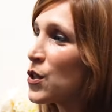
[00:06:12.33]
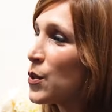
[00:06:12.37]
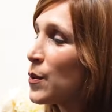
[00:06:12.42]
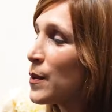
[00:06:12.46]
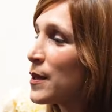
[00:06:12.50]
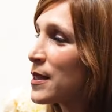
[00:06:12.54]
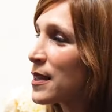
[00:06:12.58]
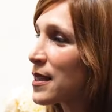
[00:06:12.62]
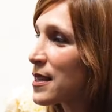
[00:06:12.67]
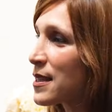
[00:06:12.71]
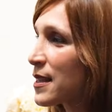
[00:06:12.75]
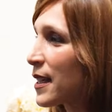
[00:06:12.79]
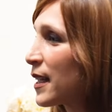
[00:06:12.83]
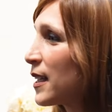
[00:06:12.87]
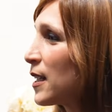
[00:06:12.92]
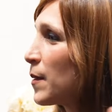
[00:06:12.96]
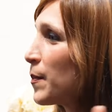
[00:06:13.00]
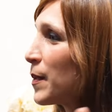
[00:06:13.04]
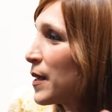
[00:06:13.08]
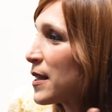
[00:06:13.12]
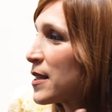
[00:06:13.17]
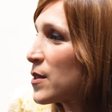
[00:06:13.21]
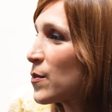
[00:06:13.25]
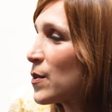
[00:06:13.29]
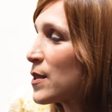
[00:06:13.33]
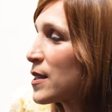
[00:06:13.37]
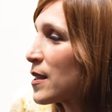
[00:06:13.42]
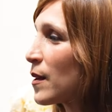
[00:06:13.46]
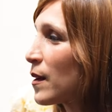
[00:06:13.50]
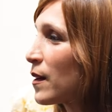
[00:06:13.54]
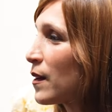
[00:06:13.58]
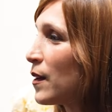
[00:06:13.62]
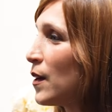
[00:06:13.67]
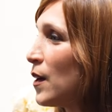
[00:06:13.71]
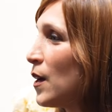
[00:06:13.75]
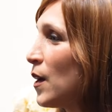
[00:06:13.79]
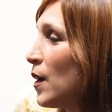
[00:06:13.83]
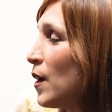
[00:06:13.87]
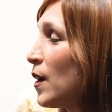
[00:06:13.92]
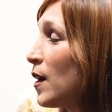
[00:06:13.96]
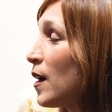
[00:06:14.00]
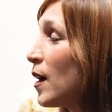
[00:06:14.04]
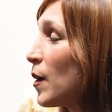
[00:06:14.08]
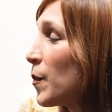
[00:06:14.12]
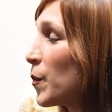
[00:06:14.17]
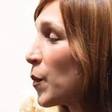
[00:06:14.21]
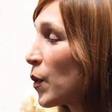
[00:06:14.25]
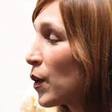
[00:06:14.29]
and she was excited because it was a,
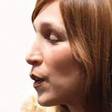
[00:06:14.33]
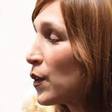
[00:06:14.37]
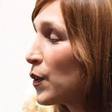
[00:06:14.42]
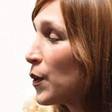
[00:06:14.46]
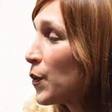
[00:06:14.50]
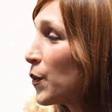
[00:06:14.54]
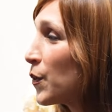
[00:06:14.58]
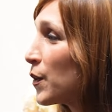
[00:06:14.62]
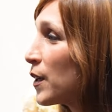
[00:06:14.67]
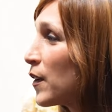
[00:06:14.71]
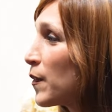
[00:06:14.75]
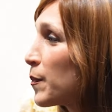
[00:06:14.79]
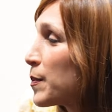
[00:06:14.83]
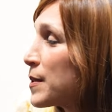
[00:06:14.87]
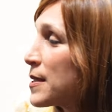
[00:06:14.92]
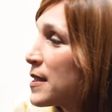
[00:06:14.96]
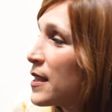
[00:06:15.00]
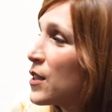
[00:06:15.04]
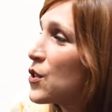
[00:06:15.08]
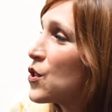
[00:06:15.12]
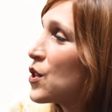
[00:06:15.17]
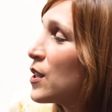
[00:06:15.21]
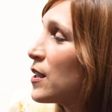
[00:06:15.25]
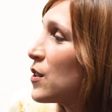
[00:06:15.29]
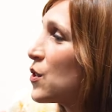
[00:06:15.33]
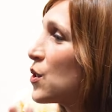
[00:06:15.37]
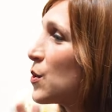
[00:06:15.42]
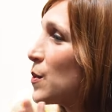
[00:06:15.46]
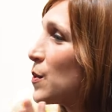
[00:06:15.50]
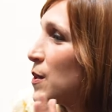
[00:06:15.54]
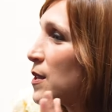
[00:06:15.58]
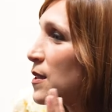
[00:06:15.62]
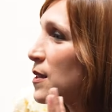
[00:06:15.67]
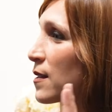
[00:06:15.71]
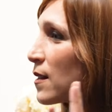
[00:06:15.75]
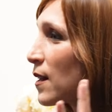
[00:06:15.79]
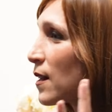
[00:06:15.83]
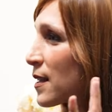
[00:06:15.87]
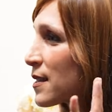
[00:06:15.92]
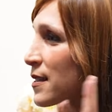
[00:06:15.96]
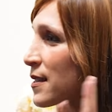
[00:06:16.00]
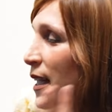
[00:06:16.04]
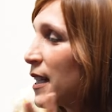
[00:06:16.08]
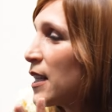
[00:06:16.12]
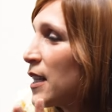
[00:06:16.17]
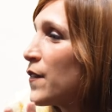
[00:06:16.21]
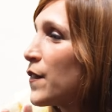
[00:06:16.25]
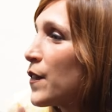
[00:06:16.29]
a more lucrative position. She was
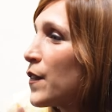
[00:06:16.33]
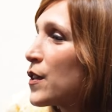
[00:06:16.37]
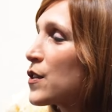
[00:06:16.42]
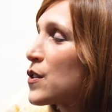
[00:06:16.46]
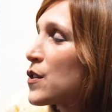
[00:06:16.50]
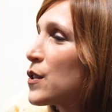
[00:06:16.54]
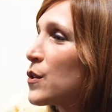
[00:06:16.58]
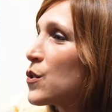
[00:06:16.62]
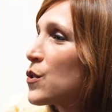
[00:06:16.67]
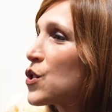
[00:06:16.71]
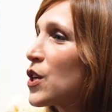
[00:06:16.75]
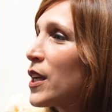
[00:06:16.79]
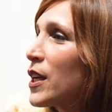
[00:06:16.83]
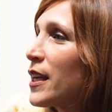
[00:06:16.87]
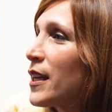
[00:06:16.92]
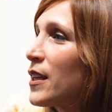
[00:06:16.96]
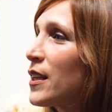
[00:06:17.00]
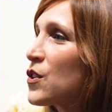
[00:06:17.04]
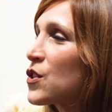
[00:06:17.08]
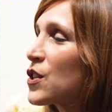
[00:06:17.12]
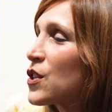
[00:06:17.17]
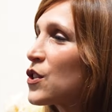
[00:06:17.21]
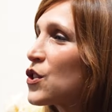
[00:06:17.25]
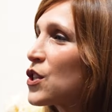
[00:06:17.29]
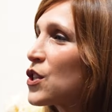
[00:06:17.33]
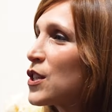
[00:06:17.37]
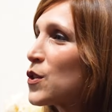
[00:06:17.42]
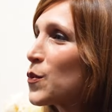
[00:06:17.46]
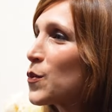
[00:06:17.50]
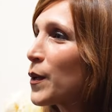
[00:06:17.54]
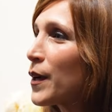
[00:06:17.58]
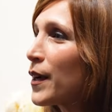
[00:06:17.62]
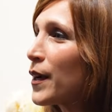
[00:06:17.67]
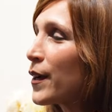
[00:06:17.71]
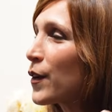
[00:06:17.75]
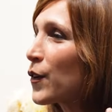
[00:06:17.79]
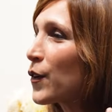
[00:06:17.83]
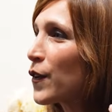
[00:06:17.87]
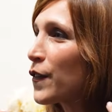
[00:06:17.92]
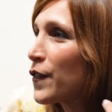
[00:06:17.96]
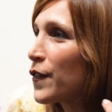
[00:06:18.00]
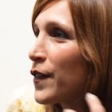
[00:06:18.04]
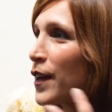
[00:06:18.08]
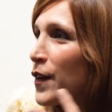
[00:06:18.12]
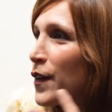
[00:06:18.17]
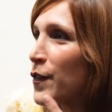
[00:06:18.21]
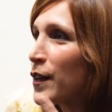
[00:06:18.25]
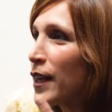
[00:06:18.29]
excited for this new change and she's wearing her
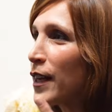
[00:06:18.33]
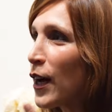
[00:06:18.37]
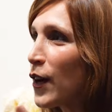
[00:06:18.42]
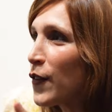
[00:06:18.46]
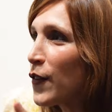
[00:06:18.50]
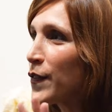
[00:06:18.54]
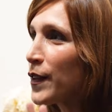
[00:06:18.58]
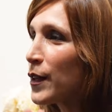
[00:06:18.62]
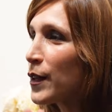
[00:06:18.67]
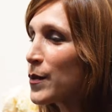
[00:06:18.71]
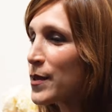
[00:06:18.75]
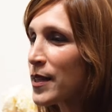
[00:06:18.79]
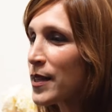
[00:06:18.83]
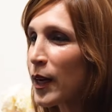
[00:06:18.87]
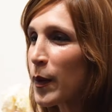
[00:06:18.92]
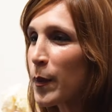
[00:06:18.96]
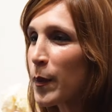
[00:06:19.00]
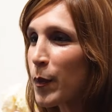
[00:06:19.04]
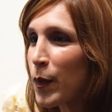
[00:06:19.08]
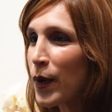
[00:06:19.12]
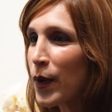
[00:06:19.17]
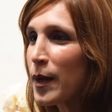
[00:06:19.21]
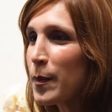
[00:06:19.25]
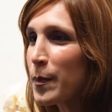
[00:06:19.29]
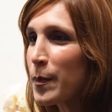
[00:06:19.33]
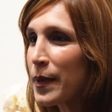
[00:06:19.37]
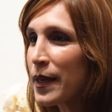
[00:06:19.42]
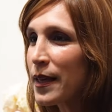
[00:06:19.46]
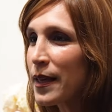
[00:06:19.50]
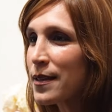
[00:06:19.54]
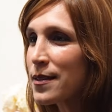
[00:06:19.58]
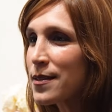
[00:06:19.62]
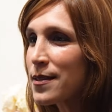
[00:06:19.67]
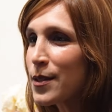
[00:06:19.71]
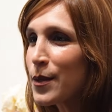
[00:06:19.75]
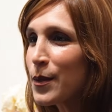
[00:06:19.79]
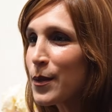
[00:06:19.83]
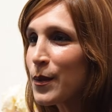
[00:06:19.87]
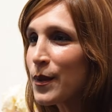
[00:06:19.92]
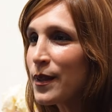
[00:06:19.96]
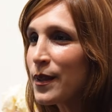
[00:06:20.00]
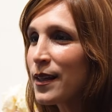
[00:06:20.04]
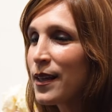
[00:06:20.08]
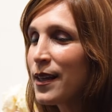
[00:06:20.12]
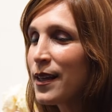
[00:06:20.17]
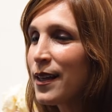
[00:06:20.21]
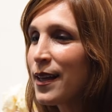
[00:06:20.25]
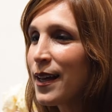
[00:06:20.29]
favorite outfit. It was like a bright pink suit
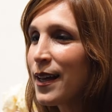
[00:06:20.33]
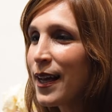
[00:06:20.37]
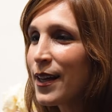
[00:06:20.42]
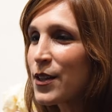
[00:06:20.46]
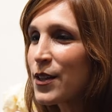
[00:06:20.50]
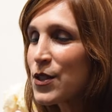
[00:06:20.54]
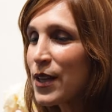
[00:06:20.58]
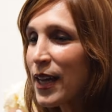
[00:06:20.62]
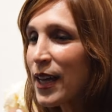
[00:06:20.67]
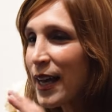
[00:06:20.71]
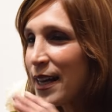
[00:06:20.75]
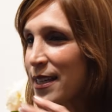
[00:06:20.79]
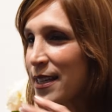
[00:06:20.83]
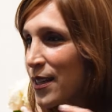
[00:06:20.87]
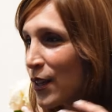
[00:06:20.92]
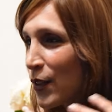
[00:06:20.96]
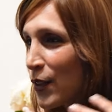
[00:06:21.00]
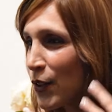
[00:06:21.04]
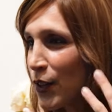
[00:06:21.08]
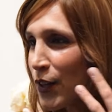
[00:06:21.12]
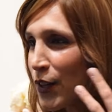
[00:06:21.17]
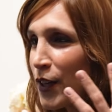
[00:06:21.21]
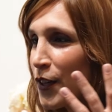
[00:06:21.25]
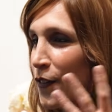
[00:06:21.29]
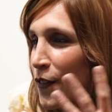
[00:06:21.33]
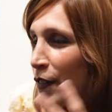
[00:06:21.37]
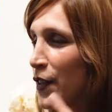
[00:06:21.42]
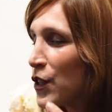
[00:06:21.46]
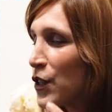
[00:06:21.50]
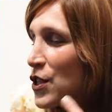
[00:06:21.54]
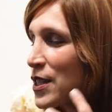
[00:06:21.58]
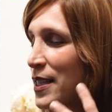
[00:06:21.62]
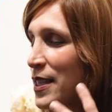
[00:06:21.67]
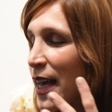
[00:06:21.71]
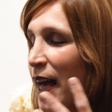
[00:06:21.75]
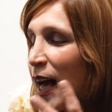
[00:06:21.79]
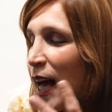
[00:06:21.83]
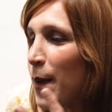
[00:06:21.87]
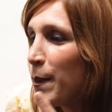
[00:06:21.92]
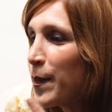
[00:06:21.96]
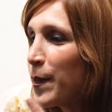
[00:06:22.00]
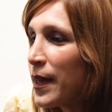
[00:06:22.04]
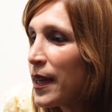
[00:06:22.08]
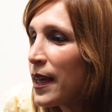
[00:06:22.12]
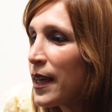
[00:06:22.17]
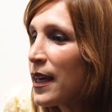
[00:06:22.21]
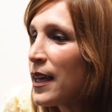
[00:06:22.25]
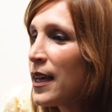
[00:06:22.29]
and she has a look on her face. She's
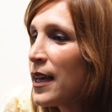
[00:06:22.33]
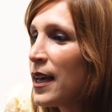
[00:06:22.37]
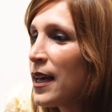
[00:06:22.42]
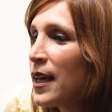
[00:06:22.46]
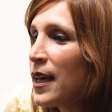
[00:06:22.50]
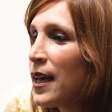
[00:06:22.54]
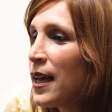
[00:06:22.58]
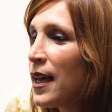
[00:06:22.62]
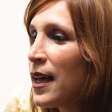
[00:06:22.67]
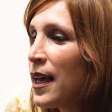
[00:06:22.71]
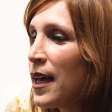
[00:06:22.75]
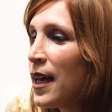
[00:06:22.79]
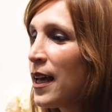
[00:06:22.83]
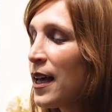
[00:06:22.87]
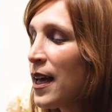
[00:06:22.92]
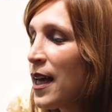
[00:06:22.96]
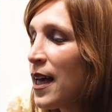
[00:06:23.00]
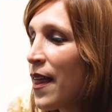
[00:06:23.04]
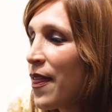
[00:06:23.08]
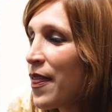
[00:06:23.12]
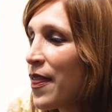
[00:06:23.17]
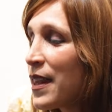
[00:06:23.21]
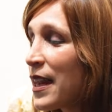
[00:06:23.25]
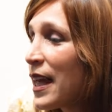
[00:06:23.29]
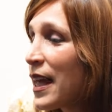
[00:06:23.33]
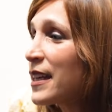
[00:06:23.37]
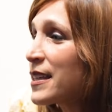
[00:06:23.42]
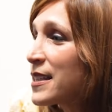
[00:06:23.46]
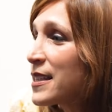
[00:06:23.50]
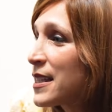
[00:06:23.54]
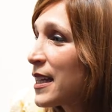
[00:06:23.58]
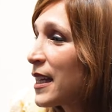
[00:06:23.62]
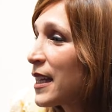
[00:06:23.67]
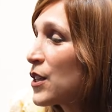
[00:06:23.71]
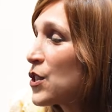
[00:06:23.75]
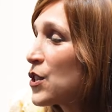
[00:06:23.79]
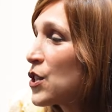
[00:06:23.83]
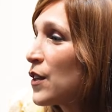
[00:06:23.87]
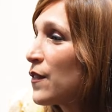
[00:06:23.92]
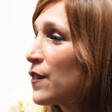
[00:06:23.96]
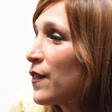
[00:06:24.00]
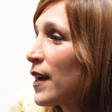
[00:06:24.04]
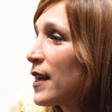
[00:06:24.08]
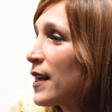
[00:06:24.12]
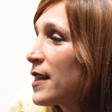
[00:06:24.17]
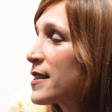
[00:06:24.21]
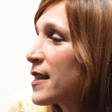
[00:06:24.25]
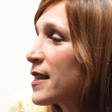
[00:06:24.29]
happy. The next day she
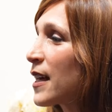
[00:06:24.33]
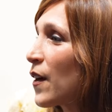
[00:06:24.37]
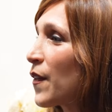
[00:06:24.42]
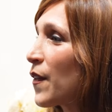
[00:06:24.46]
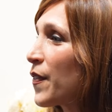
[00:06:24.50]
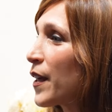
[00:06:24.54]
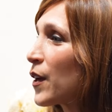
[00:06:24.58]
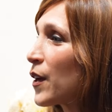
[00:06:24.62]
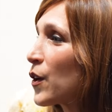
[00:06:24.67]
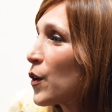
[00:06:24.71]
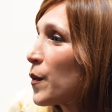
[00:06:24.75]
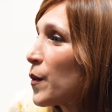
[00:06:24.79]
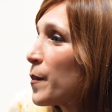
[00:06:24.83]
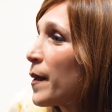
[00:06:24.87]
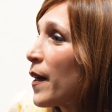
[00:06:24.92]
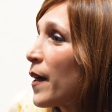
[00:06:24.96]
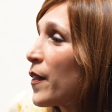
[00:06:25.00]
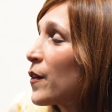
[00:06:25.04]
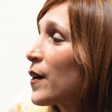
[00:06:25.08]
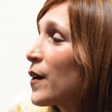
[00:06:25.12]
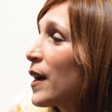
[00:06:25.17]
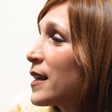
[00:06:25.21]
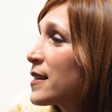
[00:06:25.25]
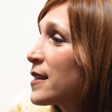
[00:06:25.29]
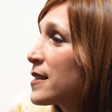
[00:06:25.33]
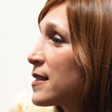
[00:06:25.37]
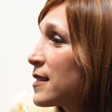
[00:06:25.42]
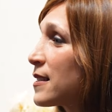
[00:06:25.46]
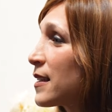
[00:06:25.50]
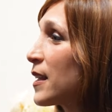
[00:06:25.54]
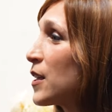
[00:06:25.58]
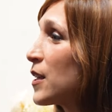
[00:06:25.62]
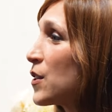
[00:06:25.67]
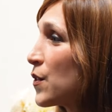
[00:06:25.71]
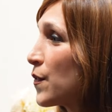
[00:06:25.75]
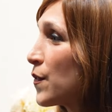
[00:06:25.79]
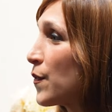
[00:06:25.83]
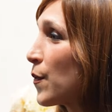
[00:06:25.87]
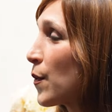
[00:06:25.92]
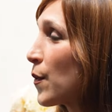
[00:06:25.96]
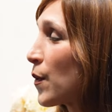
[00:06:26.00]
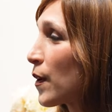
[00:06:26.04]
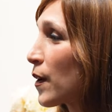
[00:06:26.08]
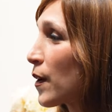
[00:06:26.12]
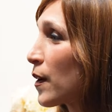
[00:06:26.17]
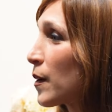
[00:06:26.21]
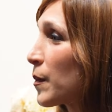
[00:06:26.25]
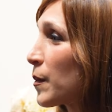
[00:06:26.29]
finds out that her mother has stage
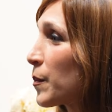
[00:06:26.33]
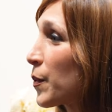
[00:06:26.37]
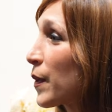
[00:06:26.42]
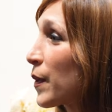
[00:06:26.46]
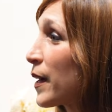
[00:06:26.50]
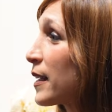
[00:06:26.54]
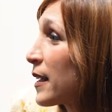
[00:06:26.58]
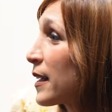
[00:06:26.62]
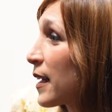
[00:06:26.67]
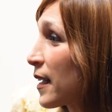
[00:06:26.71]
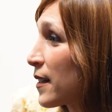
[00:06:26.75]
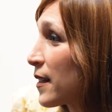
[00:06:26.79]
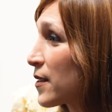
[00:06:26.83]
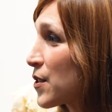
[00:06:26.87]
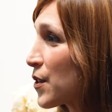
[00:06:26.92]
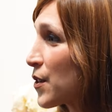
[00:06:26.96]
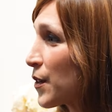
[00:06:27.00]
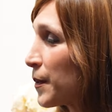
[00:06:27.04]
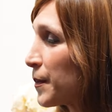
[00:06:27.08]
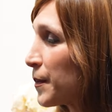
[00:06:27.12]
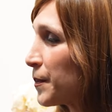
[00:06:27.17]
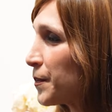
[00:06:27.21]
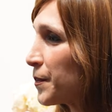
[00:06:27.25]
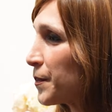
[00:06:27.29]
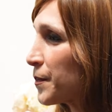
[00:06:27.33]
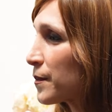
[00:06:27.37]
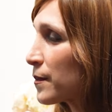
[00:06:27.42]
four brain cancer.